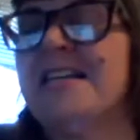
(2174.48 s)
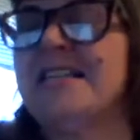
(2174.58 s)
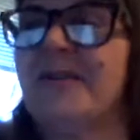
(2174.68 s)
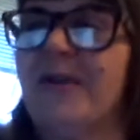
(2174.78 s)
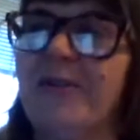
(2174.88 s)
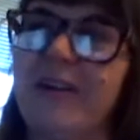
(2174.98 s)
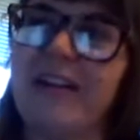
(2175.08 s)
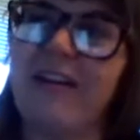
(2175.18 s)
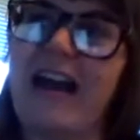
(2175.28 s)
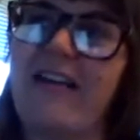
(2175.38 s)
So over
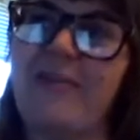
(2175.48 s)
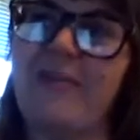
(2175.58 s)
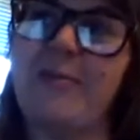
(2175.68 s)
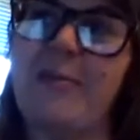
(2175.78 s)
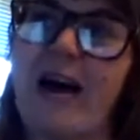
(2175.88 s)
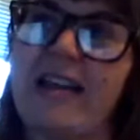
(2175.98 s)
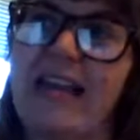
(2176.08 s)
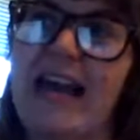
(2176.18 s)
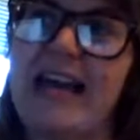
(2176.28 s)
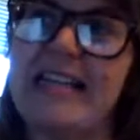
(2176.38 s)
here, I have a few
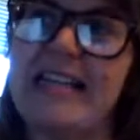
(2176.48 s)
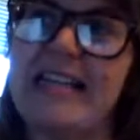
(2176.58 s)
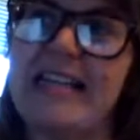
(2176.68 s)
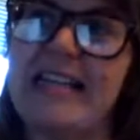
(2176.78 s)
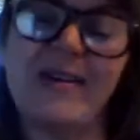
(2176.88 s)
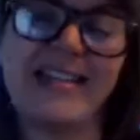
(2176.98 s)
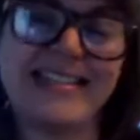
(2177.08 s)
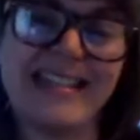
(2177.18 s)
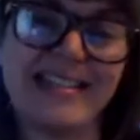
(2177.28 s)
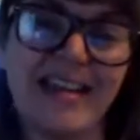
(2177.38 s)
podcasts. The first one
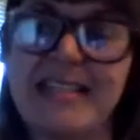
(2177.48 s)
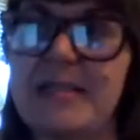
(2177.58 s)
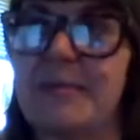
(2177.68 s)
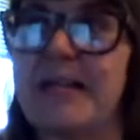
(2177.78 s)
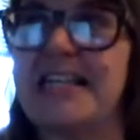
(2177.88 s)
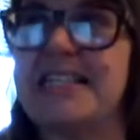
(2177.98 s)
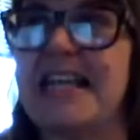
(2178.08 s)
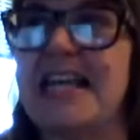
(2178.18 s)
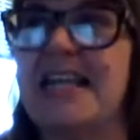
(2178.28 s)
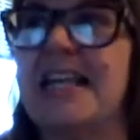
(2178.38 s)
is Let's Talk Supply
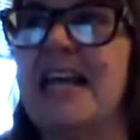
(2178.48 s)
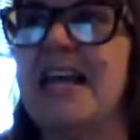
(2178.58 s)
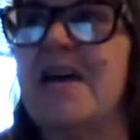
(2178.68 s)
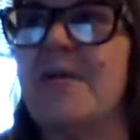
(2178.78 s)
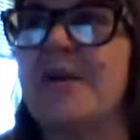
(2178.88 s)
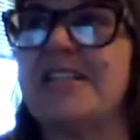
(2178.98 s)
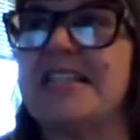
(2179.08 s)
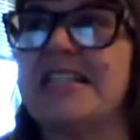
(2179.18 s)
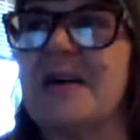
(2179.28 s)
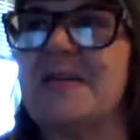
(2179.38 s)
Chain, which
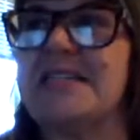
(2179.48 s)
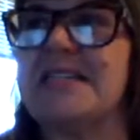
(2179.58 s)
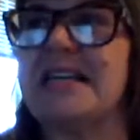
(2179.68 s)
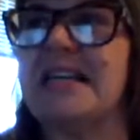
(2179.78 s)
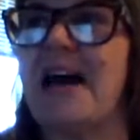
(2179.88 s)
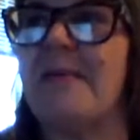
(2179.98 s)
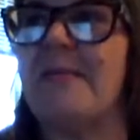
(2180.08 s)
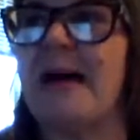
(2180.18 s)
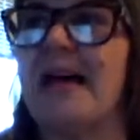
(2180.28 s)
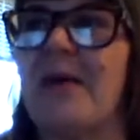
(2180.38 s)
is hosted
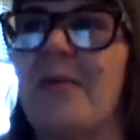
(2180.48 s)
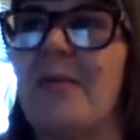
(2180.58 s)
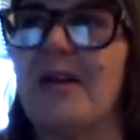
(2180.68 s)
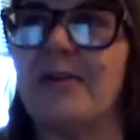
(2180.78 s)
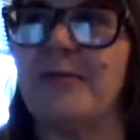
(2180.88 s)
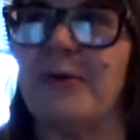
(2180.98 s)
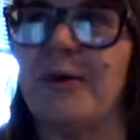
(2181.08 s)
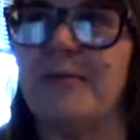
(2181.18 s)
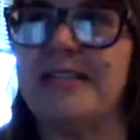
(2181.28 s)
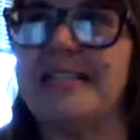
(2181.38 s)
by a wonderful
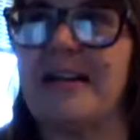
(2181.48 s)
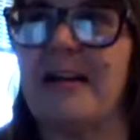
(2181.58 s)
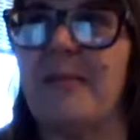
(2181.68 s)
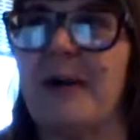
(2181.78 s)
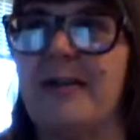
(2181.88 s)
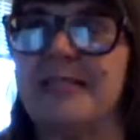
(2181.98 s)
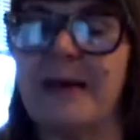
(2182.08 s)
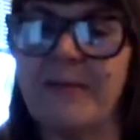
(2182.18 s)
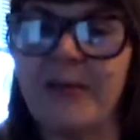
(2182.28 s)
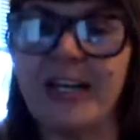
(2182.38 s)
woman, Sarah
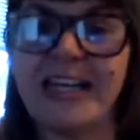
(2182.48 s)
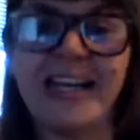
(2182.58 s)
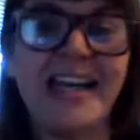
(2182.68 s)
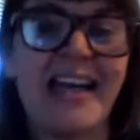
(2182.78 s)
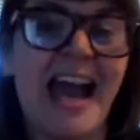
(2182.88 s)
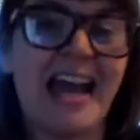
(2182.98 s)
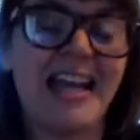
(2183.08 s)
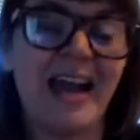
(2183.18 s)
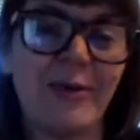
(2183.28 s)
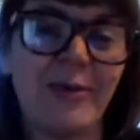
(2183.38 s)
Barnes-Humphrey. And
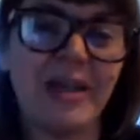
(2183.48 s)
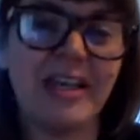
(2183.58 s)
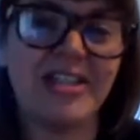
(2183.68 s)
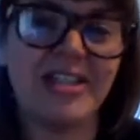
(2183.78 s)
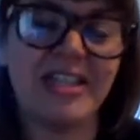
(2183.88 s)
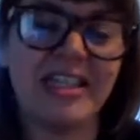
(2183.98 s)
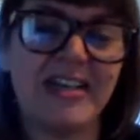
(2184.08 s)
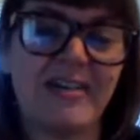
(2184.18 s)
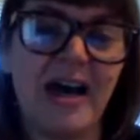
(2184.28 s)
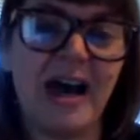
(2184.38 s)
every week
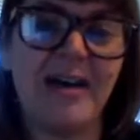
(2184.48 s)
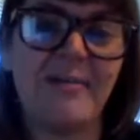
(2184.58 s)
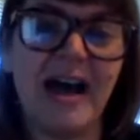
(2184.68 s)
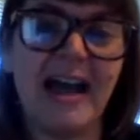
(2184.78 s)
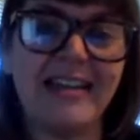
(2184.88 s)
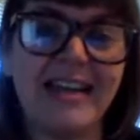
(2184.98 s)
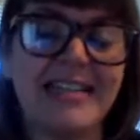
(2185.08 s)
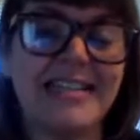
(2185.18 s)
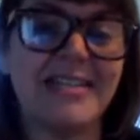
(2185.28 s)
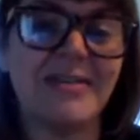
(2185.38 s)
she
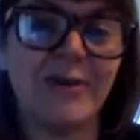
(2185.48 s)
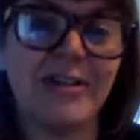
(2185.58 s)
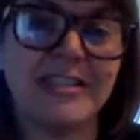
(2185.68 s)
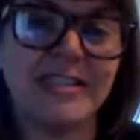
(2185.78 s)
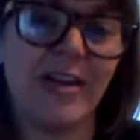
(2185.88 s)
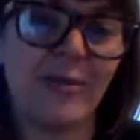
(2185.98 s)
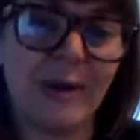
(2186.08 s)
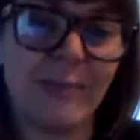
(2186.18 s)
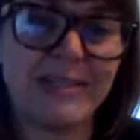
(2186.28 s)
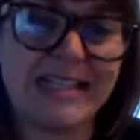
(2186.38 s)
highlights diverse and
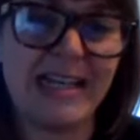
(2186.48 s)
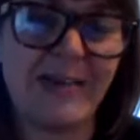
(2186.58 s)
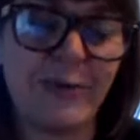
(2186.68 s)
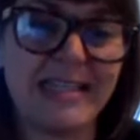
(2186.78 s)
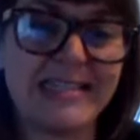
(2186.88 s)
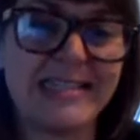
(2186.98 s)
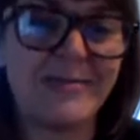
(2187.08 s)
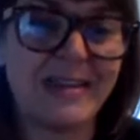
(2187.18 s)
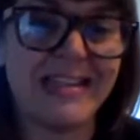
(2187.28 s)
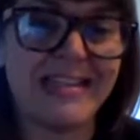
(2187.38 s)
underrepresented
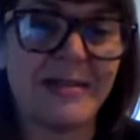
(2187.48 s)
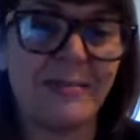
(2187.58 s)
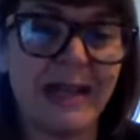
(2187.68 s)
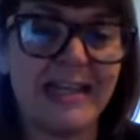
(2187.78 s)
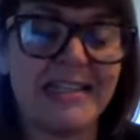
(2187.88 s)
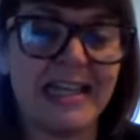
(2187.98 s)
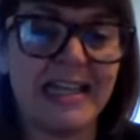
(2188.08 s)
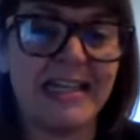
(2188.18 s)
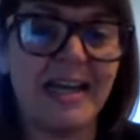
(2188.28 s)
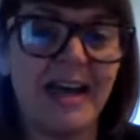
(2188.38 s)
voices within supply
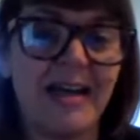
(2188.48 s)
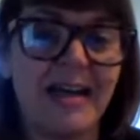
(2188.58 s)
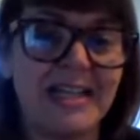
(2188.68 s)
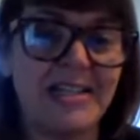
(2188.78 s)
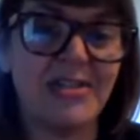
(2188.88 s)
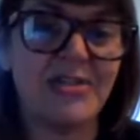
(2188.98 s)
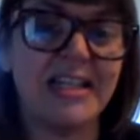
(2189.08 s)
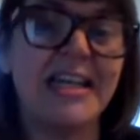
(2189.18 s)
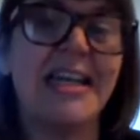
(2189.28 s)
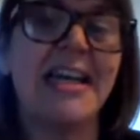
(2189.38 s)
chain
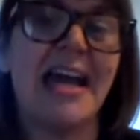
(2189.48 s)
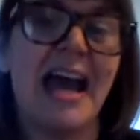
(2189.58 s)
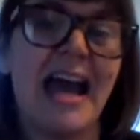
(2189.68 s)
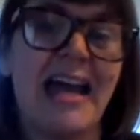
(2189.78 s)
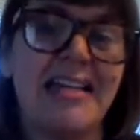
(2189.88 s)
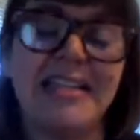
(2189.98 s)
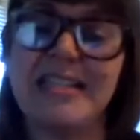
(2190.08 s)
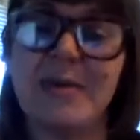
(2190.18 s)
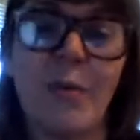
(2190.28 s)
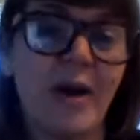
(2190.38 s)
industry. And
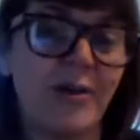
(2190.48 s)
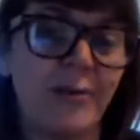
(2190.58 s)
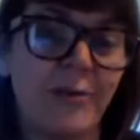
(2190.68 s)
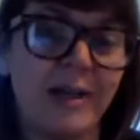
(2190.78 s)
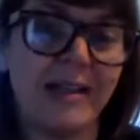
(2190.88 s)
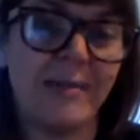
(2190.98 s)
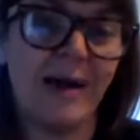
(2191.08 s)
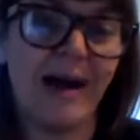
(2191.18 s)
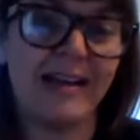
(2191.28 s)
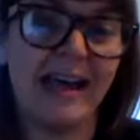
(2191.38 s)
it's a wonderful weekly
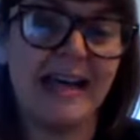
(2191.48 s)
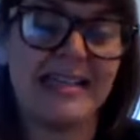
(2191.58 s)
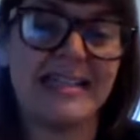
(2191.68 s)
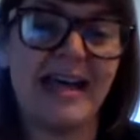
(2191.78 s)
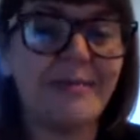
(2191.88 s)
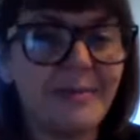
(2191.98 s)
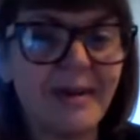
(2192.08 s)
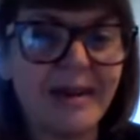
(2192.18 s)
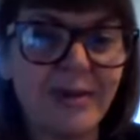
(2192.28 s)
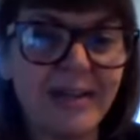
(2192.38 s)
podcast that
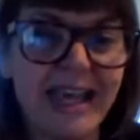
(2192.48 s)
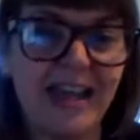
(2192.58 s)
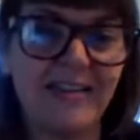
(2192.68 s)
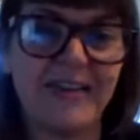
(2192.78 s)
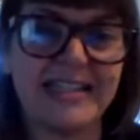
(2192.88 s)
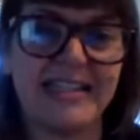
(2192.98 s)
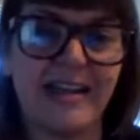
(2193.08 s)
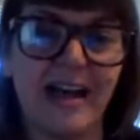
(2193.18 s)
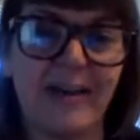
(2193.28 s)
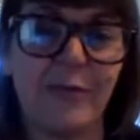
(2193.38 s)
really elevates a
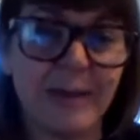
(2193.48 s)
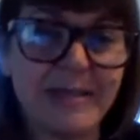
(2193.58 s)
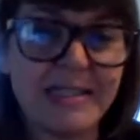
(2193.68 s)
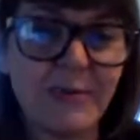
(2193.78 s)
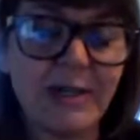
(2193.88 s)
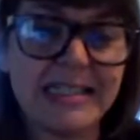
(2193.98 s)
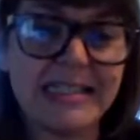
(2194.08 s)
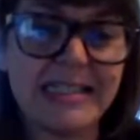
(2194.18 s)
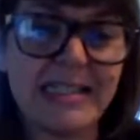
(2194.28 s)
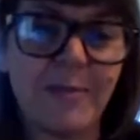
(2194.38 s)
lot of women's
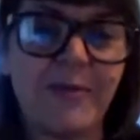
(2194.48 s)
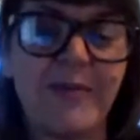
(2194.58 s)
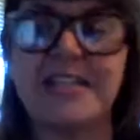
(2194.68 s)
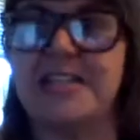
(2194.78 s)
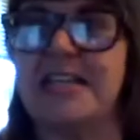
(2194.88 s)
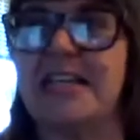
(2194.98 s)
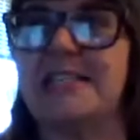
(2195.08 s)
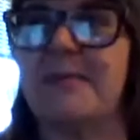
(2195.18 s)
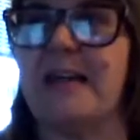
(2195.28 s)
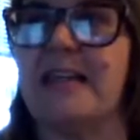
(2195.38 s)
voices in the profession,
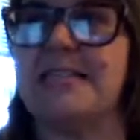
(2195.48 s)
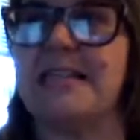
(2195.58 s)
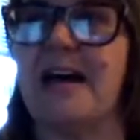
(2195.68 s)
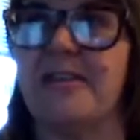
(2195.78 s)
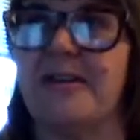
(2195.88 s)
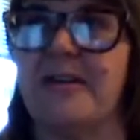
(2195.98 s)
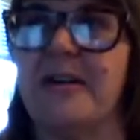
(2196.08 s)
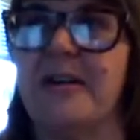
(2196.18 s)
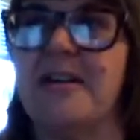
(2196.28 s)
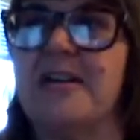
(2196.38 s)
as well as other
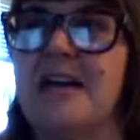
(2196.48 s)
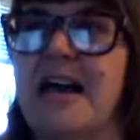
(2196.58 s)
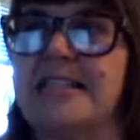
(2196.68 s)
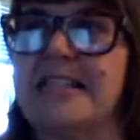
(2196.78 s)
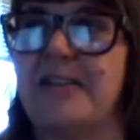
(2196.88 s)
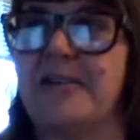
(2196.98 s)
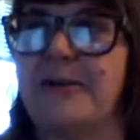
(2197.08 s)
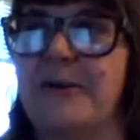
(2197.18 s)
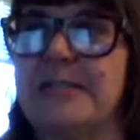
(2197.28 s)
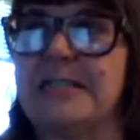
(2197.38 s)

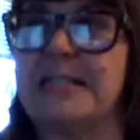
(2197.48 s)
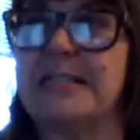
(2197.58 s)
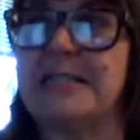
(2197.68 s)
folks.